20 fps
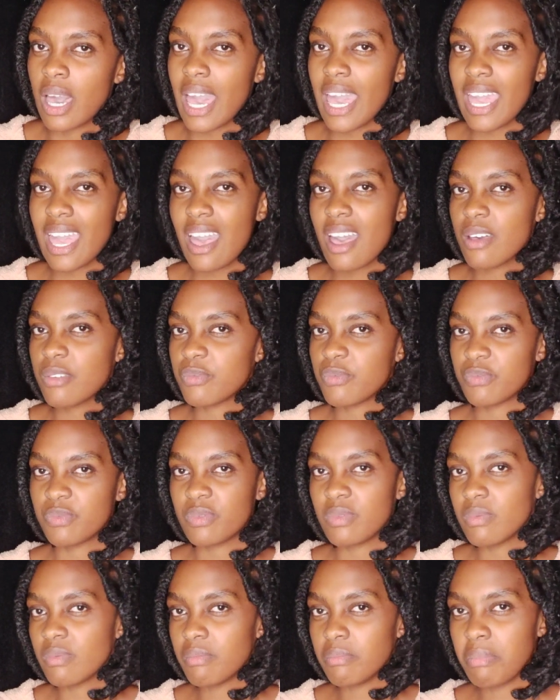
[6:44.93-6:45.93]
I have
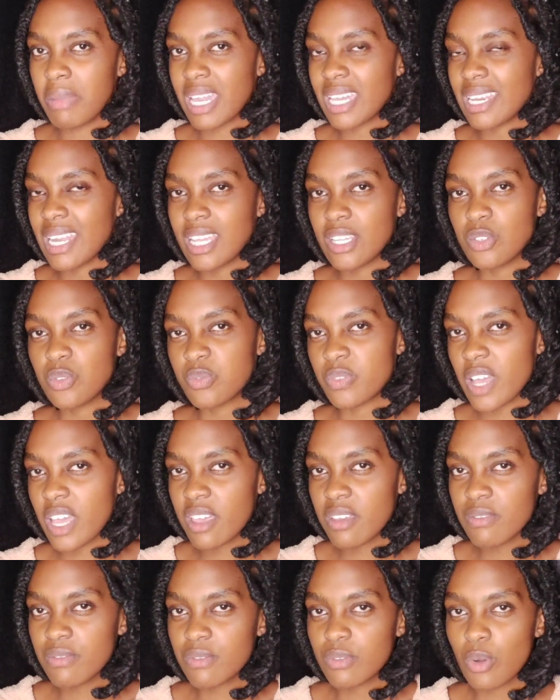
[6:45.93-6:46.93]
my
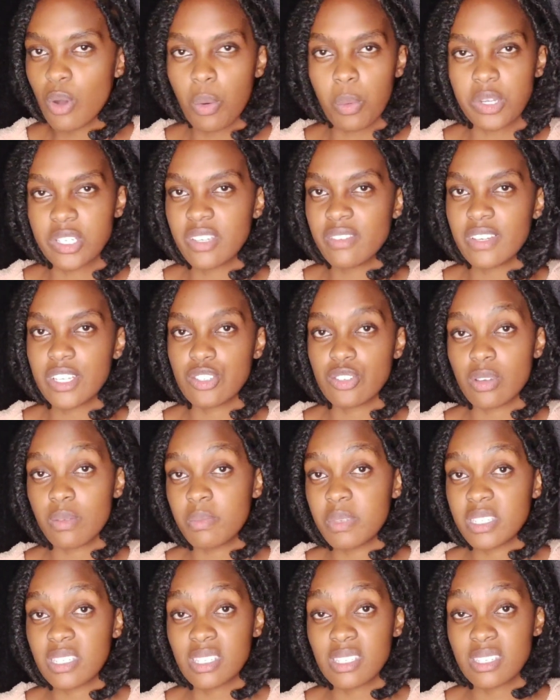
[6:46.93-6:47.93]
9-to-5 or whatever
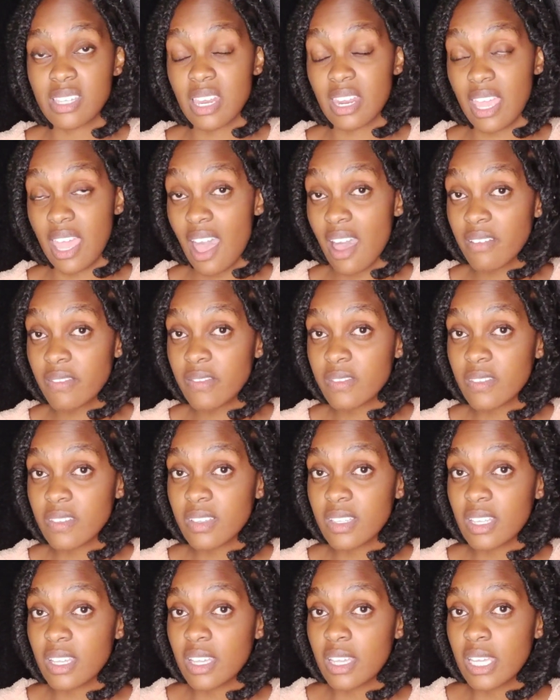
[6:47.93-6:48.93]
job it is that I have
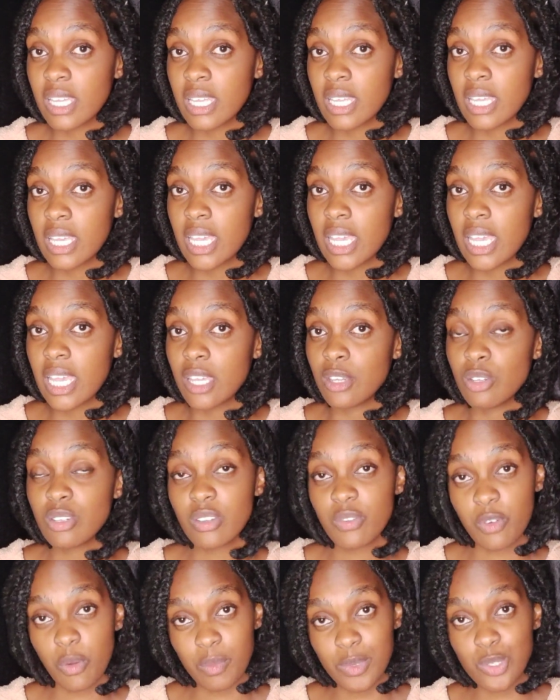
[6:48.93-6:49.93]
in
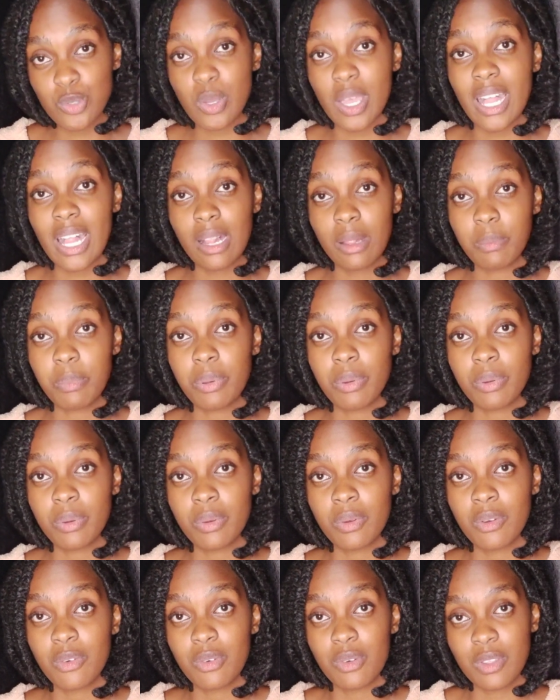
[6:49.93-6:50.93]
order for me to help
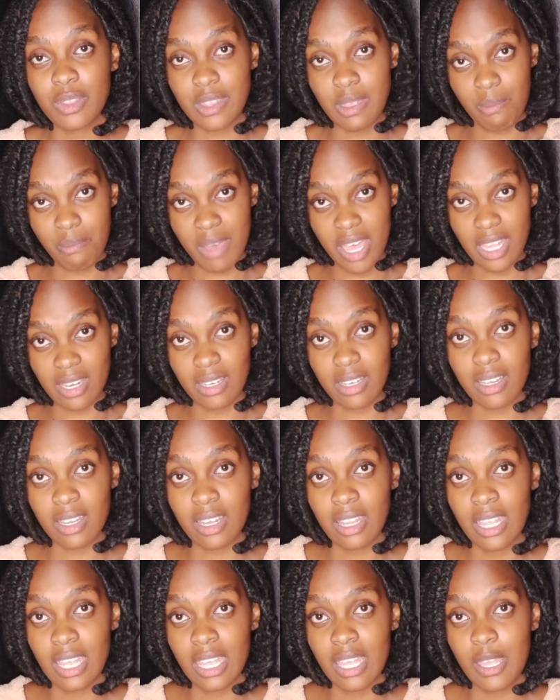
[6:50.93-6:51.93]
the man
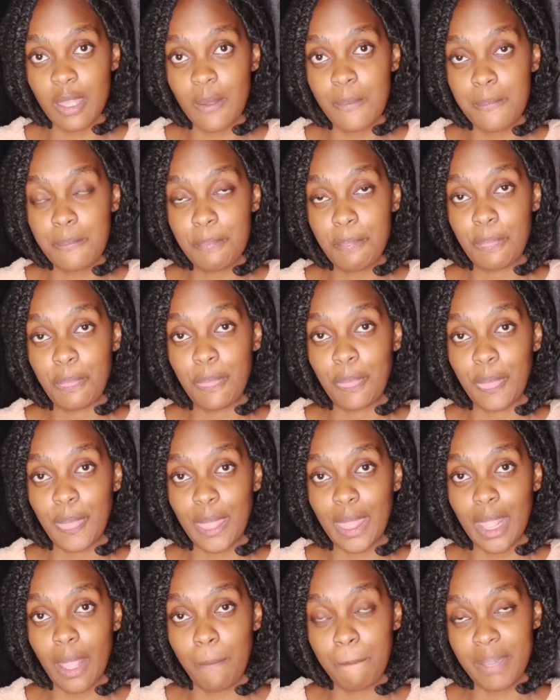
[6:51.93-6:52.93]

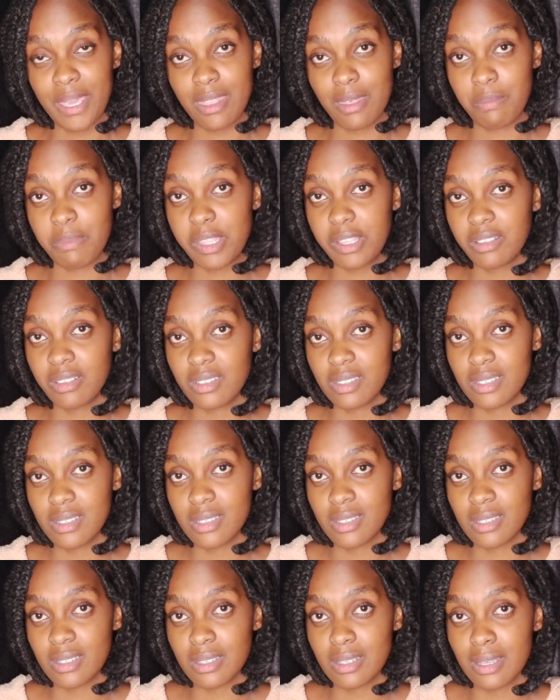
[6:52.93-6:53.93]
pay the
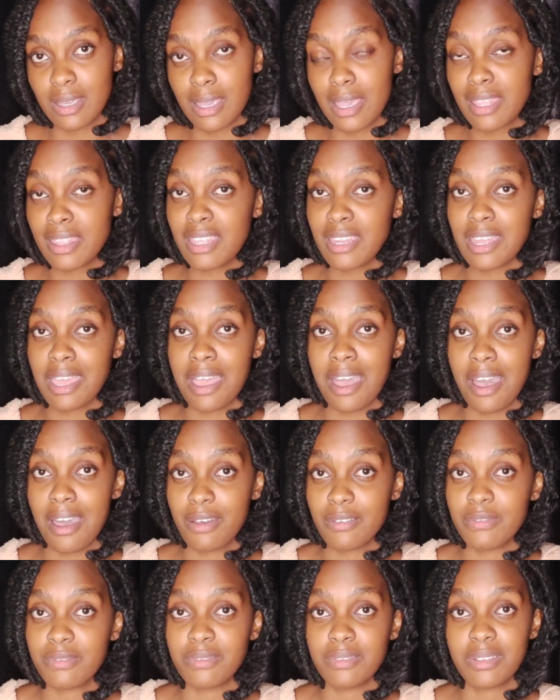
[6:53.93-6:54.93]
bills. And then I
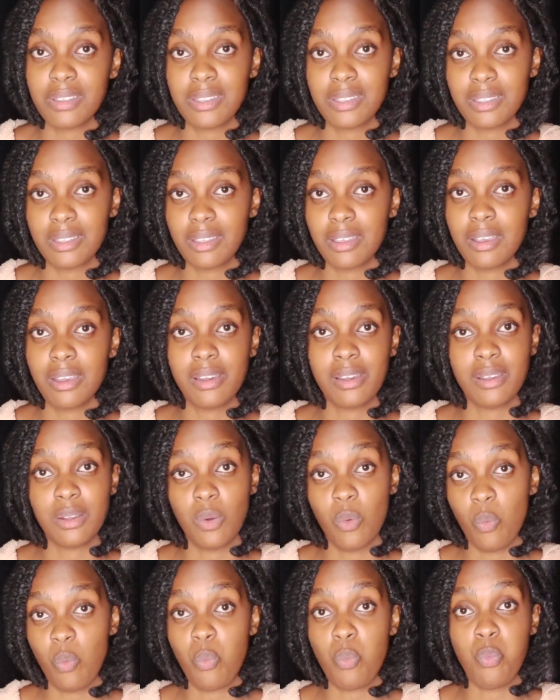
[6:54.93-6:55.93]
have
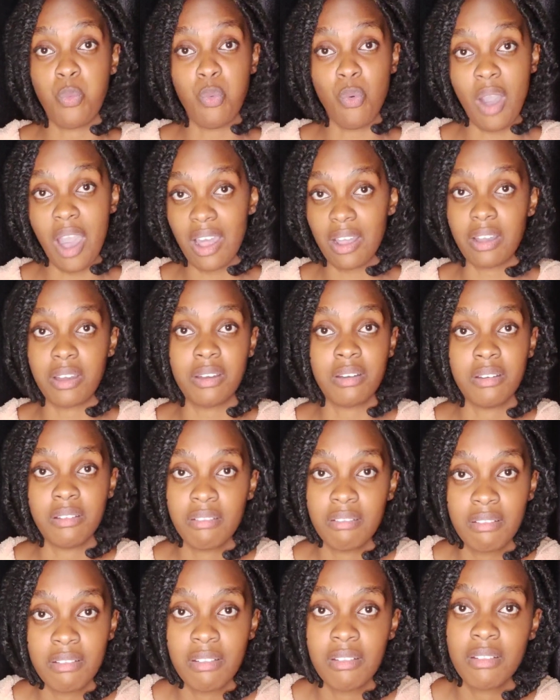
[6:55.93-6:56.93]
work
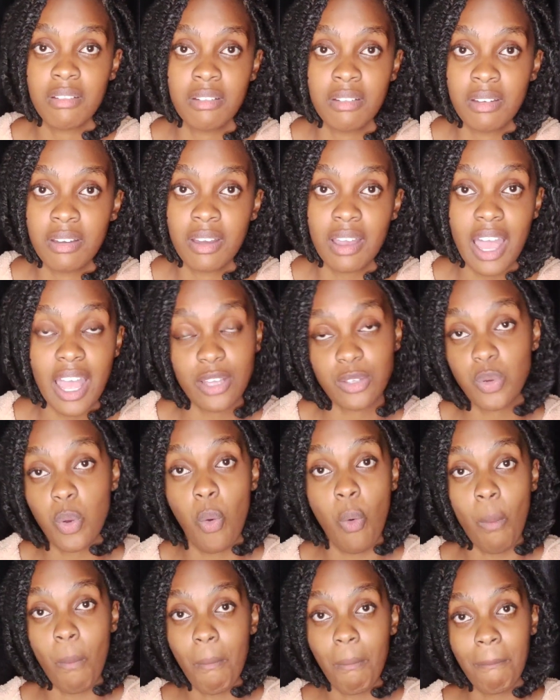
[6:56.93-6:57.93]
at
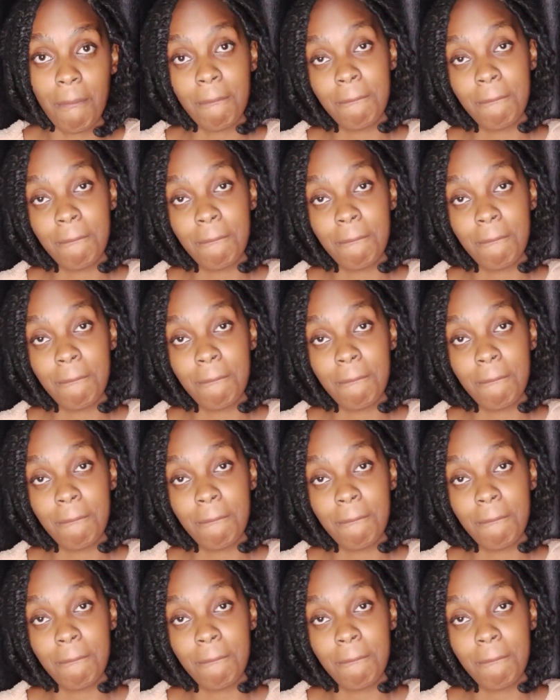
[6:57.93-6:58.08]
home.